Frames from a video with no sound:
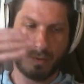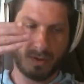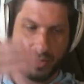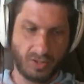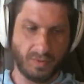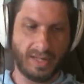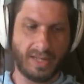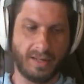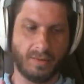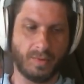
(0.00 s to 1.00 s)
what you
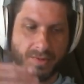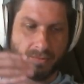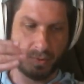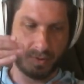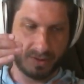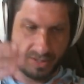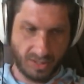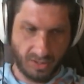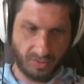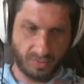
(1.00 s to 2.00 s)
need, what's important to
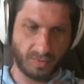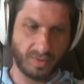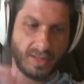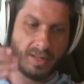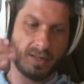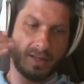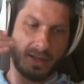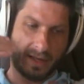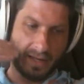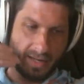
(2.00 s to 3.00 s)
you,
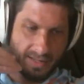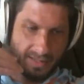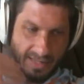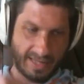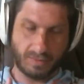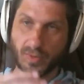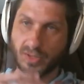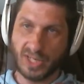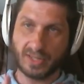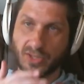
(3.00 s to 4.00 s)
and let
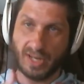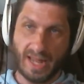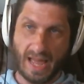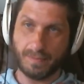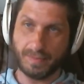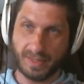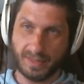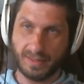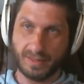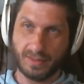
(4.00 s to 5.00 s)
rejection happen.